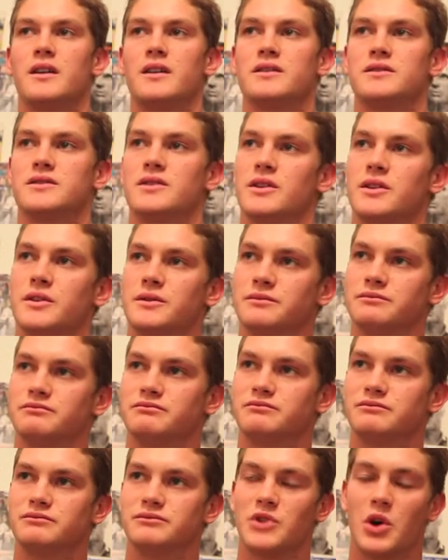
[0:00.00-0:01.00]
So
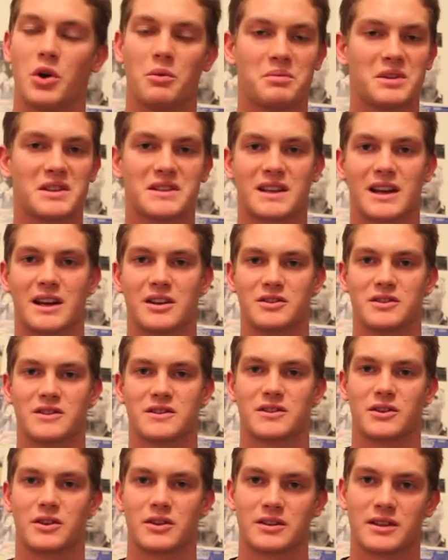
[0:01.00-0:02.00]
don't be scared to
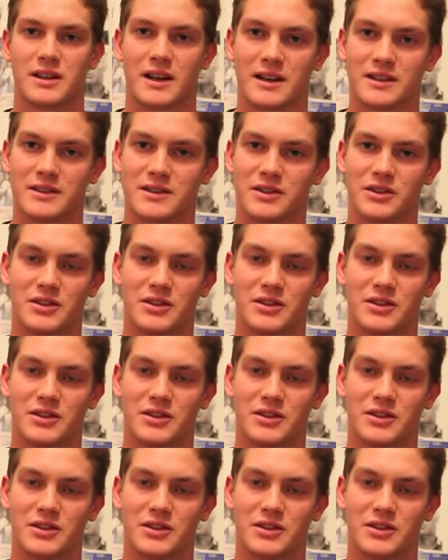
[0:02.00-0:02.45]
start, guys.